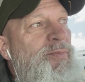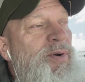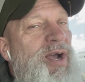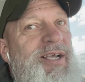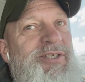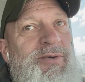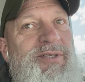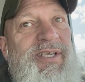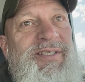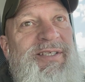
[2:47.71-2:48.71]
Picasso
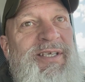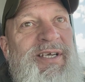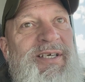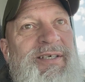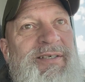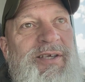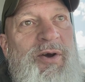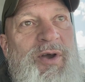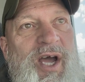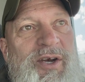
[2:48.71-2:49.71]
didn't, uh, you
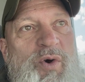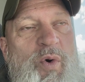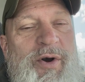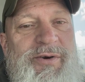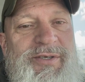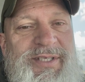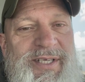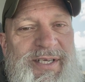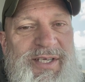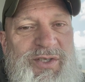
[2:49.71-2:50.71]
know, cut corners
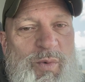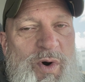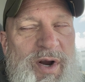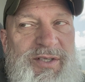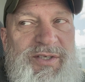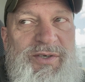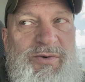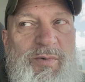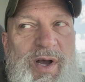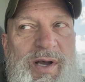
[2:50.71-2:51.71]
in his work
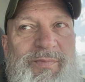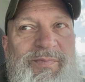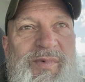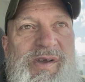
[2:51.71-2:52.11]
to um,